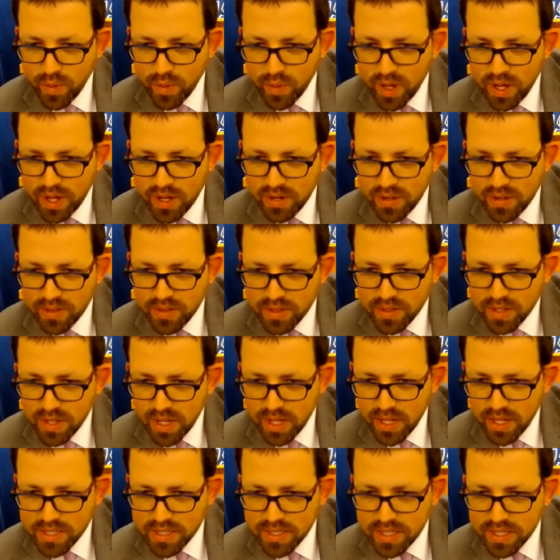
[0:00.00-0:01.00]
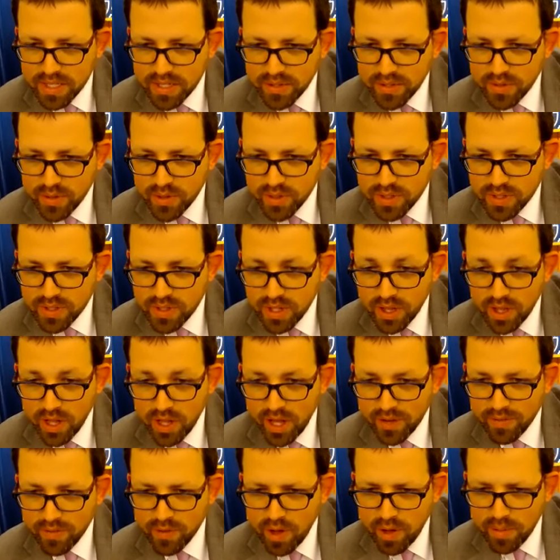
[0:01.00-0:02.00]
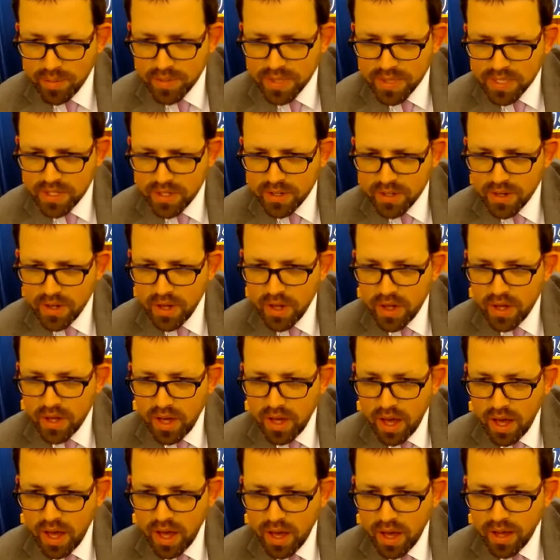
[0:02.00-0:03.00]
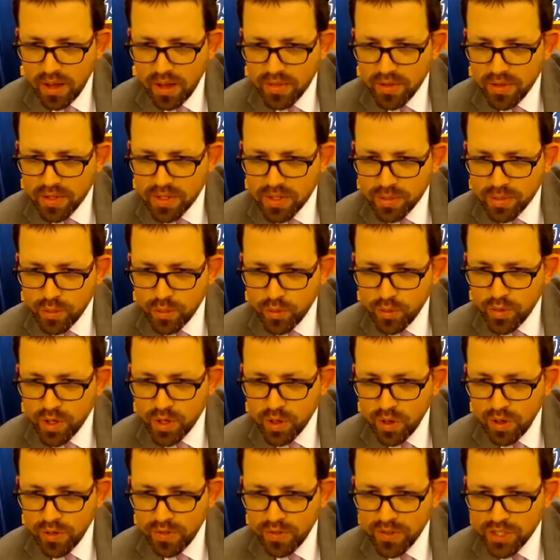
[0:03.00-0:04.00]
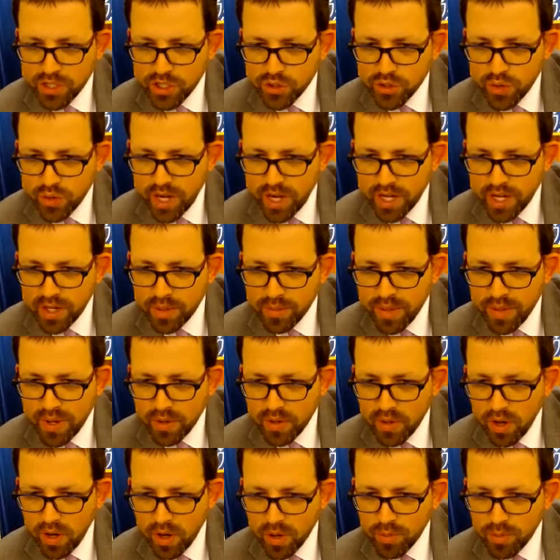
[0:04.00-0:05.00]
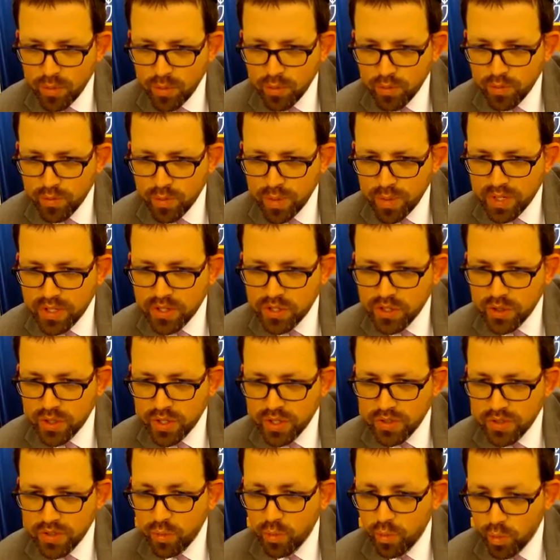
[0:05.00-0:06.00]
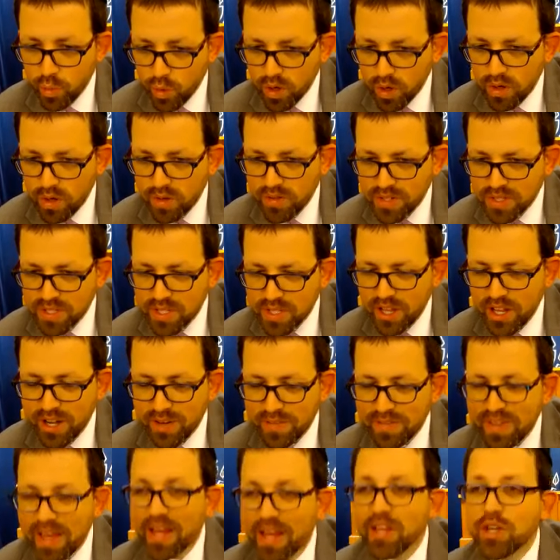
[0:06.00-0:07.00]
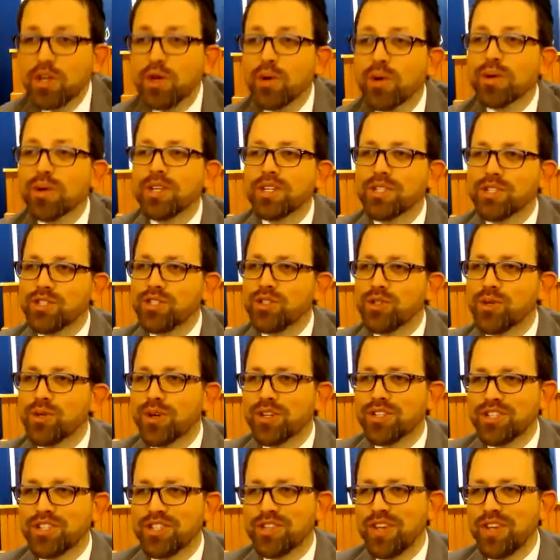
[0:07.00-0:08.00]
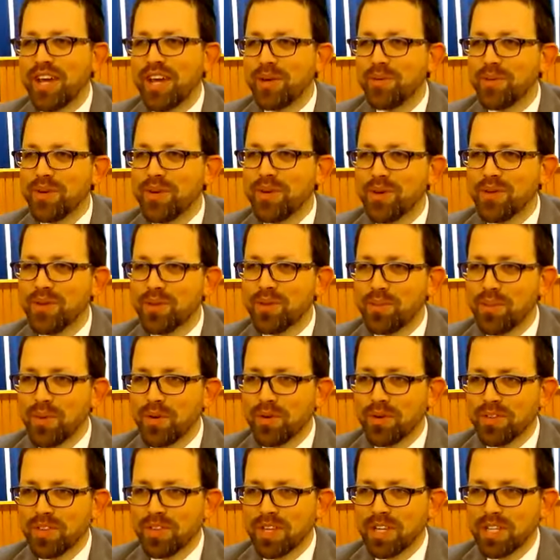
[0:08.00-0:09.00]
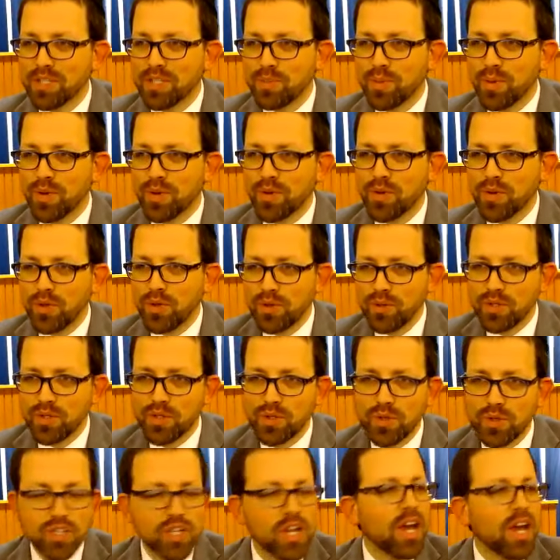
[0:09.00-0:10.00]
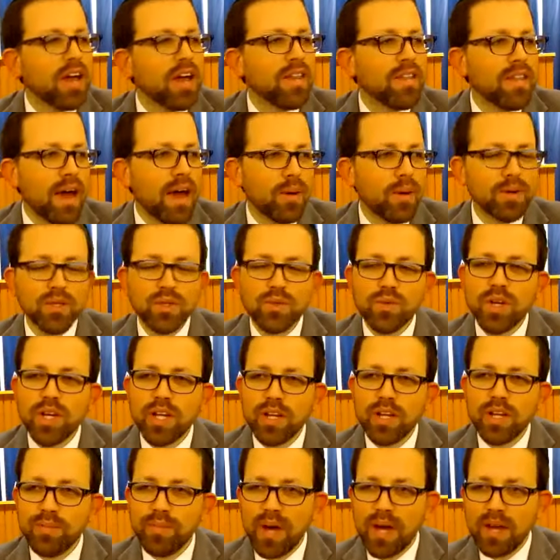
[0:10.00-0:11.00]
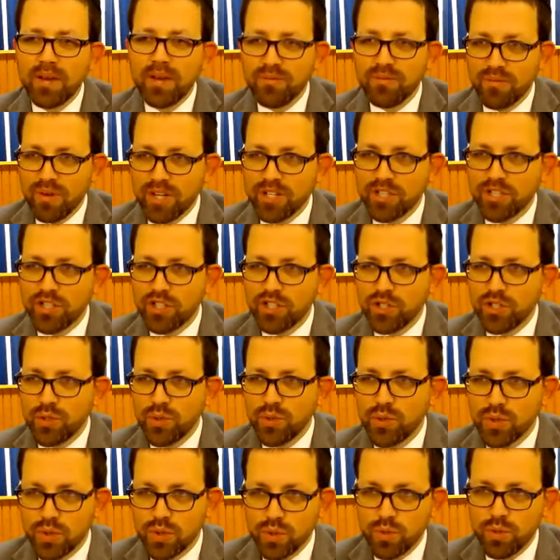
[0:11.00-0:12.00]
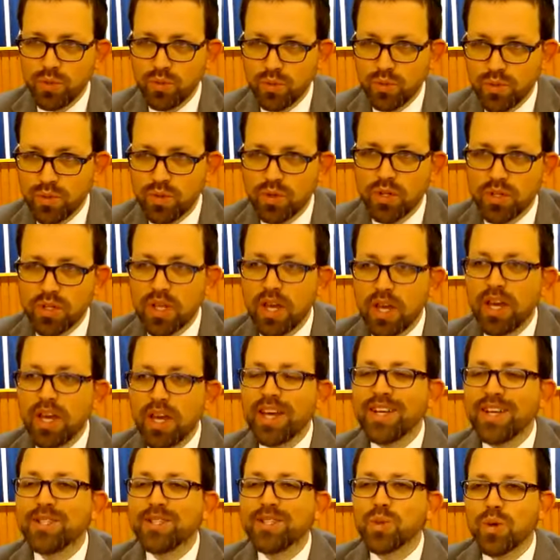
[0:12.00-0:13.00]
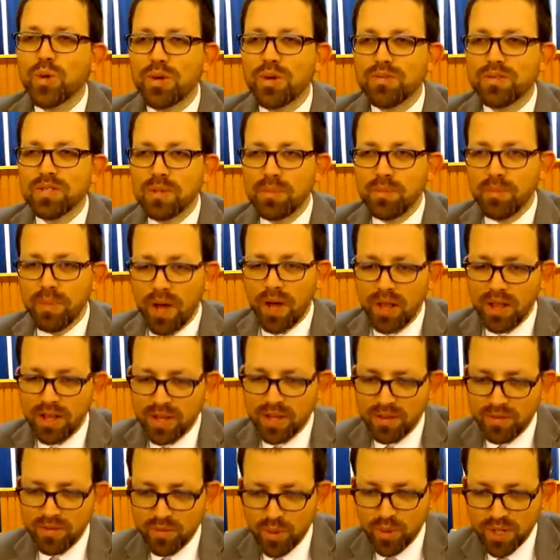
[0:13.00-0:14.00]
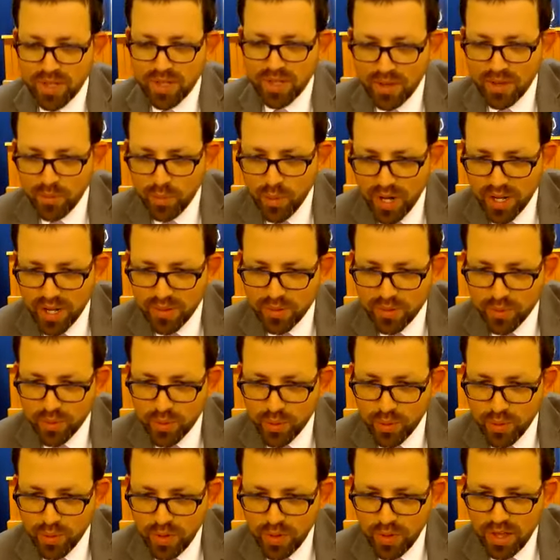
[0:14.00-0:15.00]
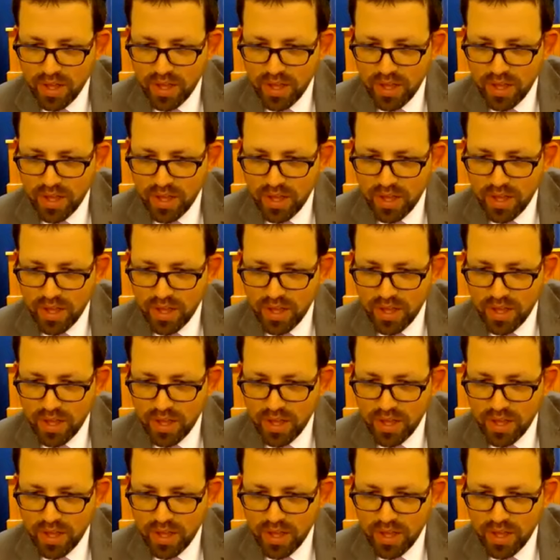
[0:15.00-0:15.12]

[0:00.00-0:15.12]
one, I see there's a lot of comments here. There's a movie called The Train about art movement during the war. There's a lot of that. Curious George, anyone know the book, kids book, Curious George? That was written by French Jews or it's sort of symbolic of what they went through.